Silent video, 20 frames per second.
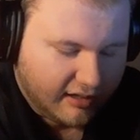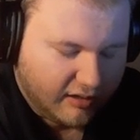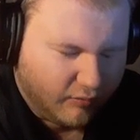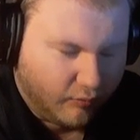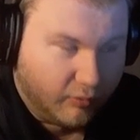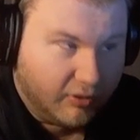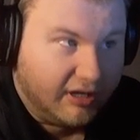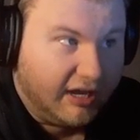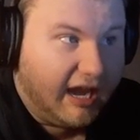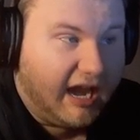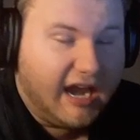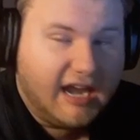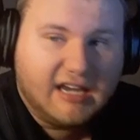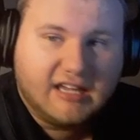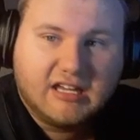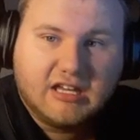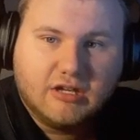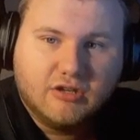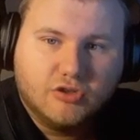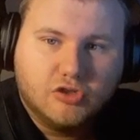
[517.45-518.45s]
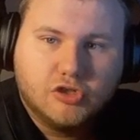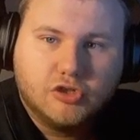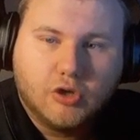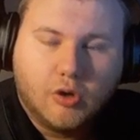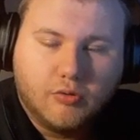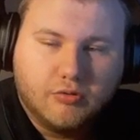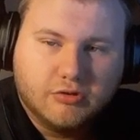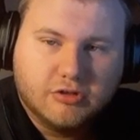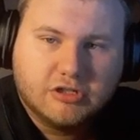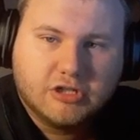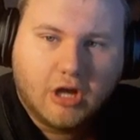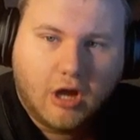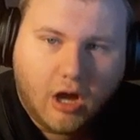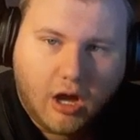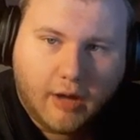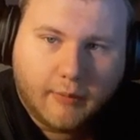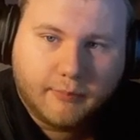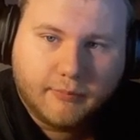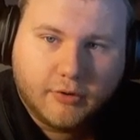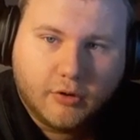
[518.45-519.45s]
When Anakin shows
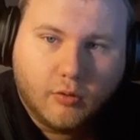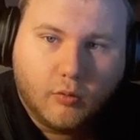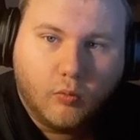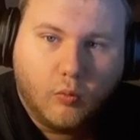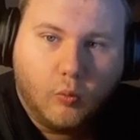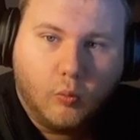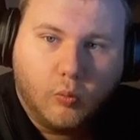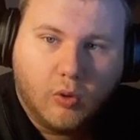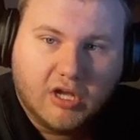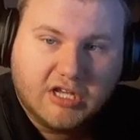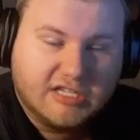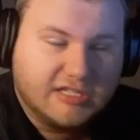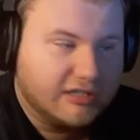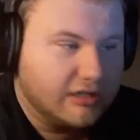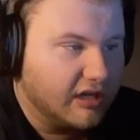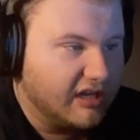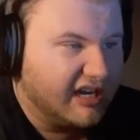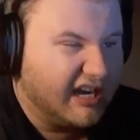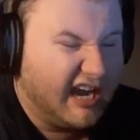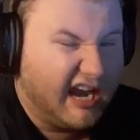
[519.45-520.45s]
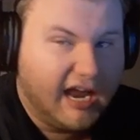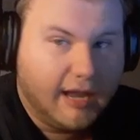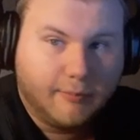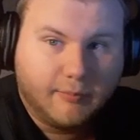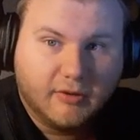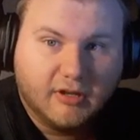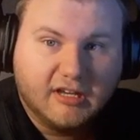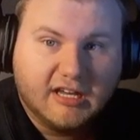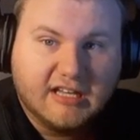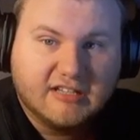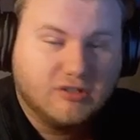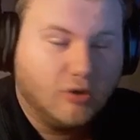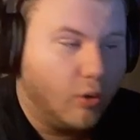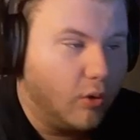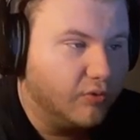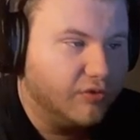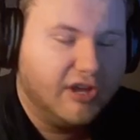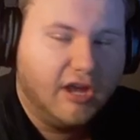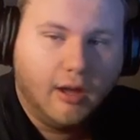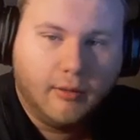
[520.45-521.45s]
up, what's gonna happen? It's
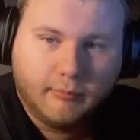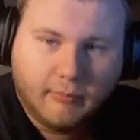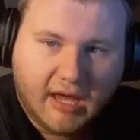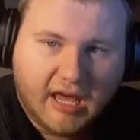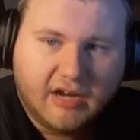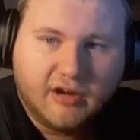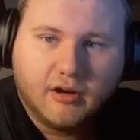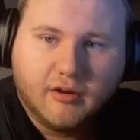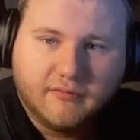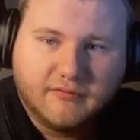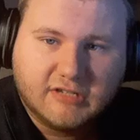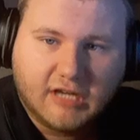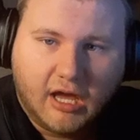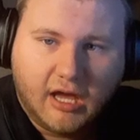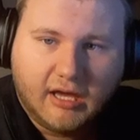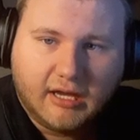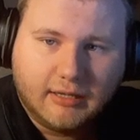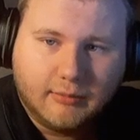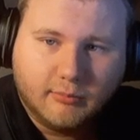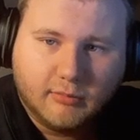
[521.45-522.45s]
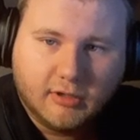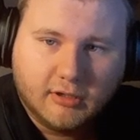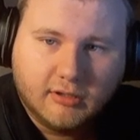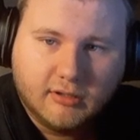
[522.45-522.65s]
only a matter of time.